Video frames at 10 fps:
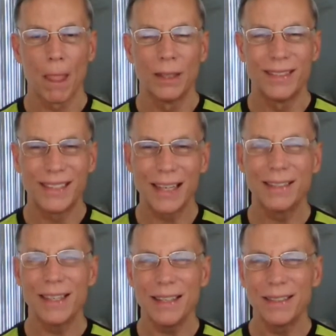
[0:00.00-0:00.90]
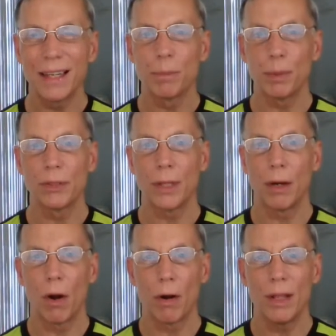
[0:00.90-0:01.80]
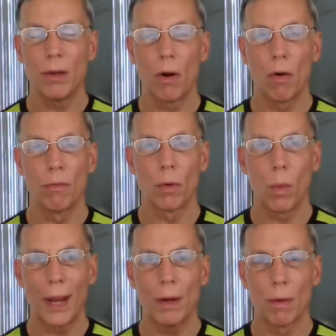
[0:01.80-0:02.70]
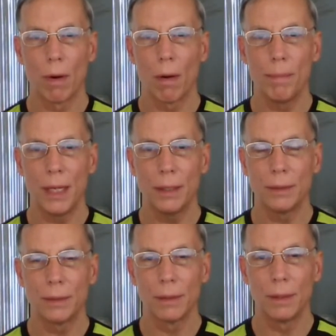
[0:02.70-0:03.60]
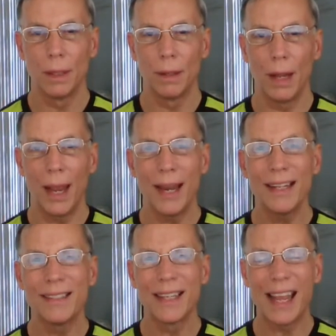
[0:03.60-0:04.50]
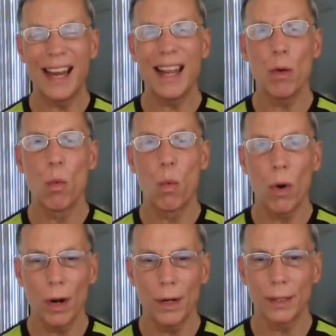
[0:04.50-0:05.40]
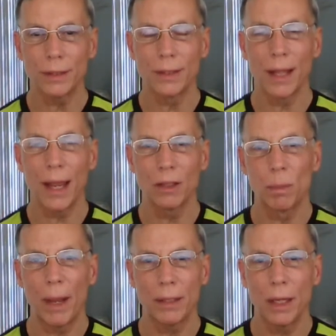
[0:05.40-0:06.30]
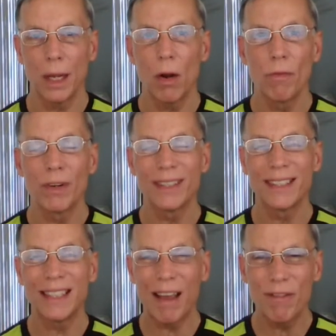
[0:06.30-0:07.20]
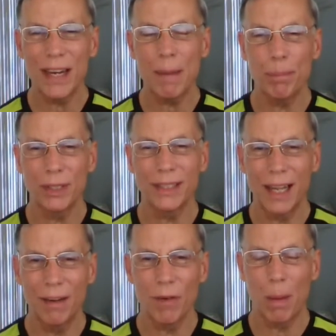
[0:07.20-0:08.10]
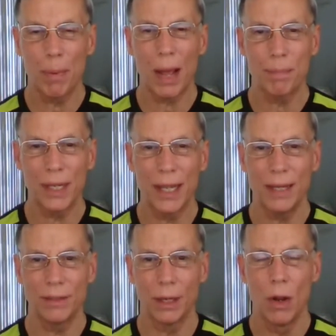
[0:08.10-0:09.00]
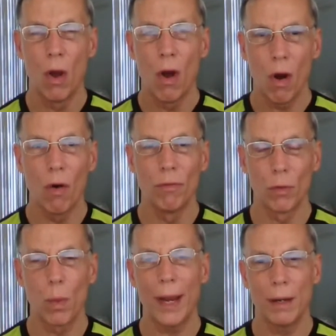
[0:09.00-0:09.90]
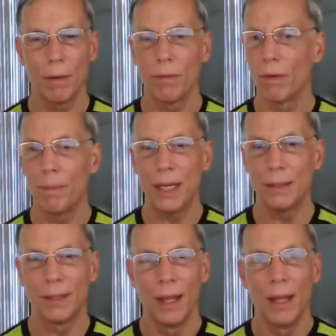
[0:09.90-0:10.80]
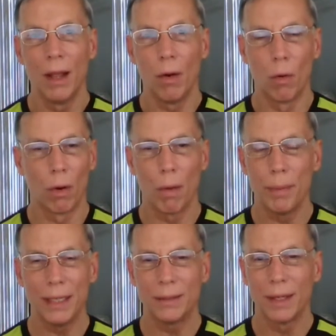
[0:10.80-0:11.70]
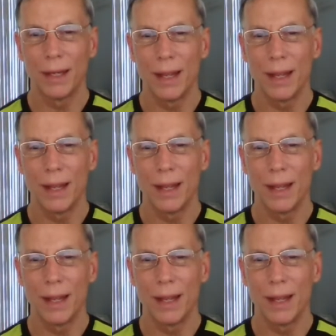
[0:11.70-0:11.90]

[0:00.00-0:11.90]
66% are either overweight or obese and it's getting worse they expect to hit over 70% of our population overweight obese or obese